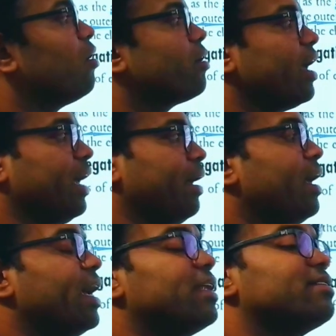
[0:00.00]

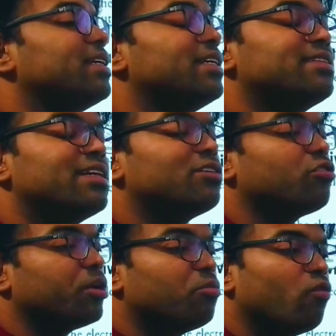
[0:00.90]
Okay, it is easier
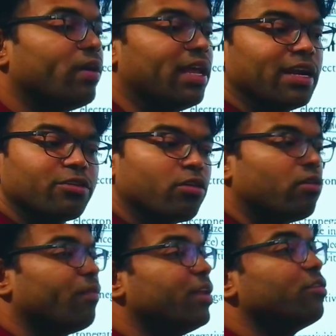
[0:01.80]
to remove an
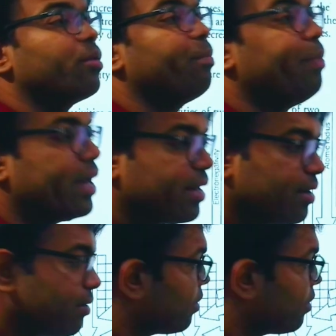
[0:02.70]
electron when you are big.